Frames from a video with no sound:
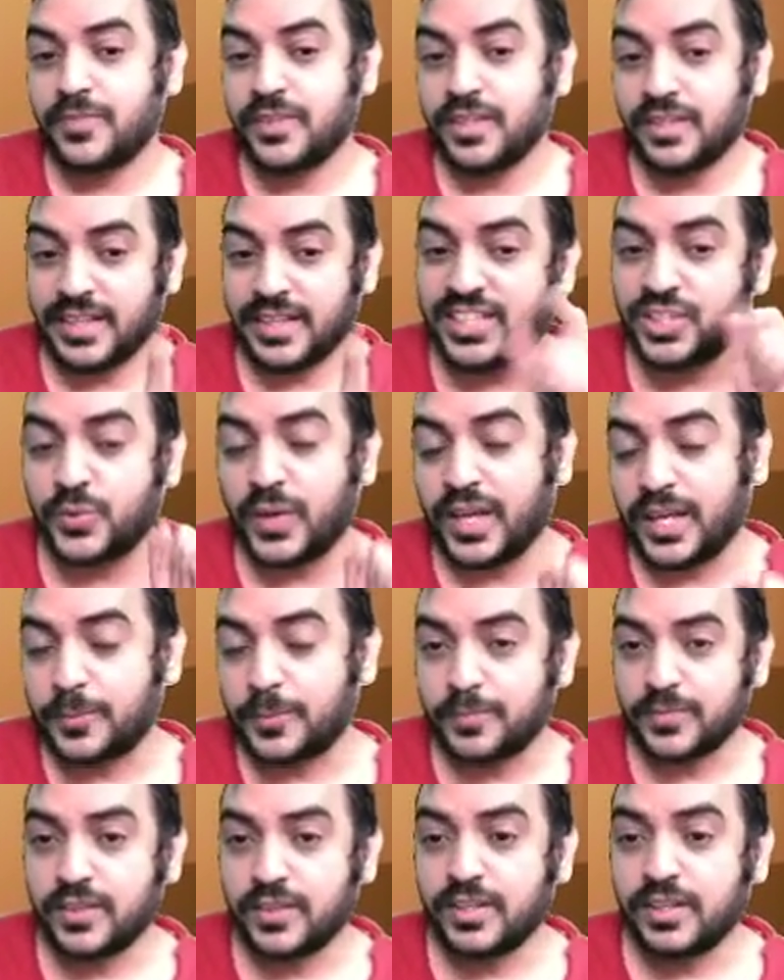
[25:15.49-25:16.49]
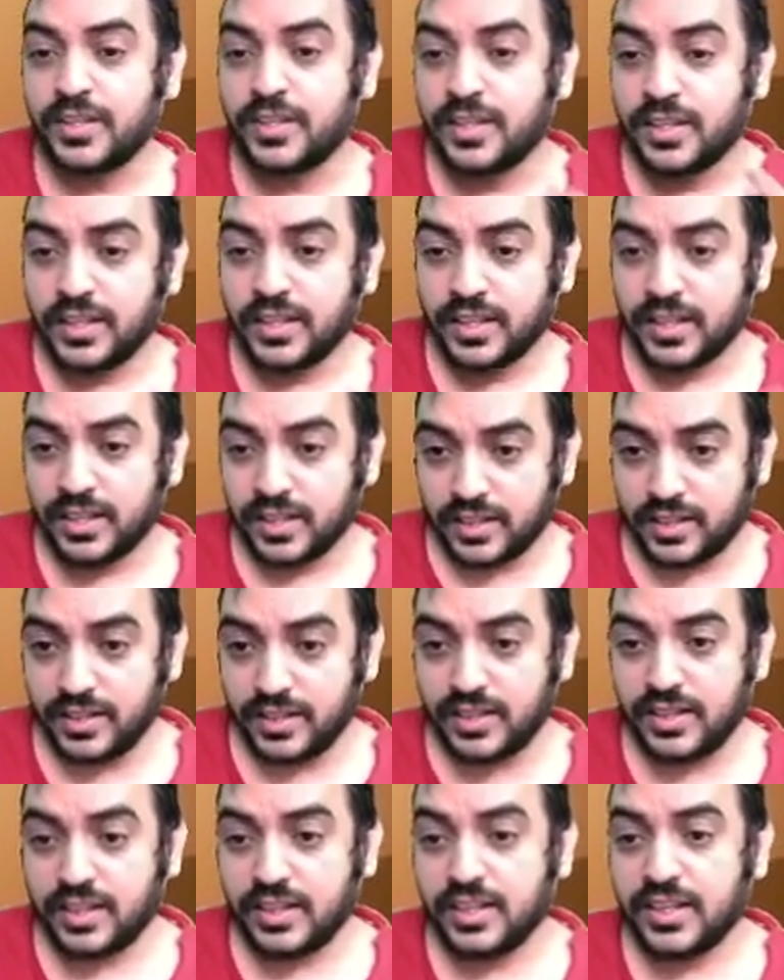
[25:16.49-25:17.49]
That's why
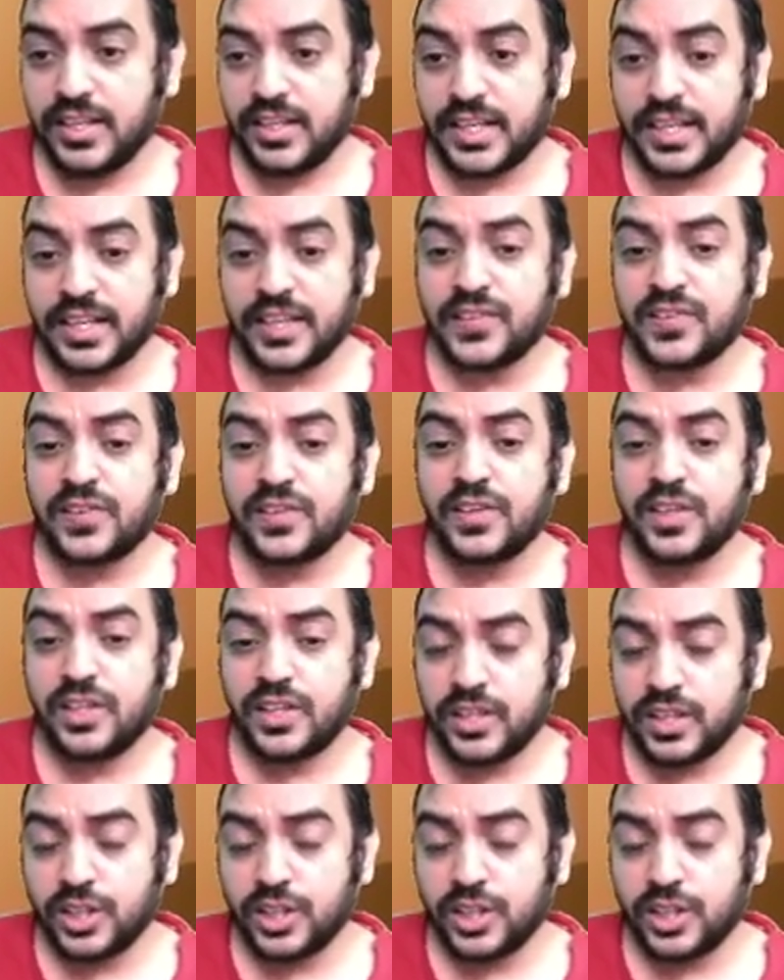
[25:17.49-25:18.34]
it is,